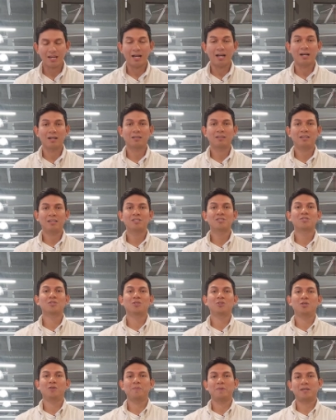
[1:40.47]
Uh,
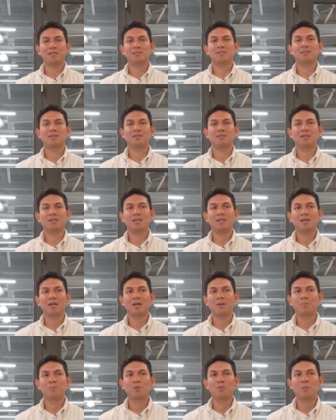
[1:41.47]
Kingston University
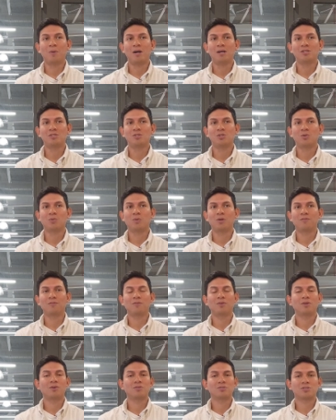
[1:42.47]
uh, provides you with
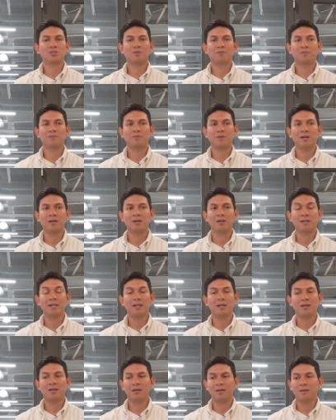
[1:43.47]
lots of uh,
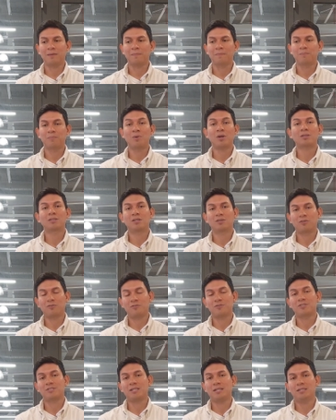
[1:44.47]
uh, practical
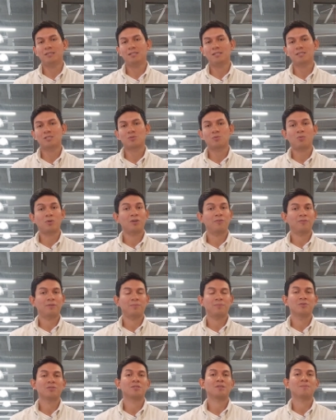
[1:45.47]
facilities. One of
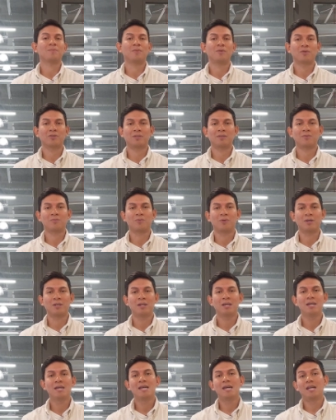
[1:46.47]
the most important
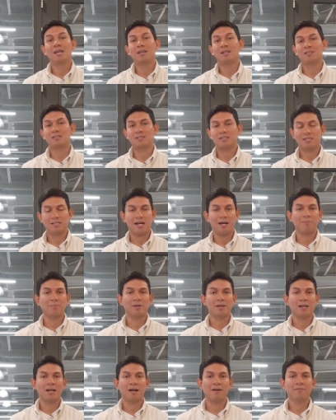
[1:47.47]
one is the
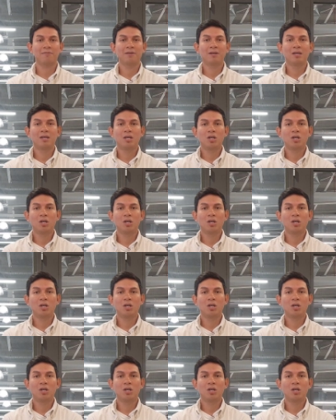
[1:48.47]
Cyber Lab,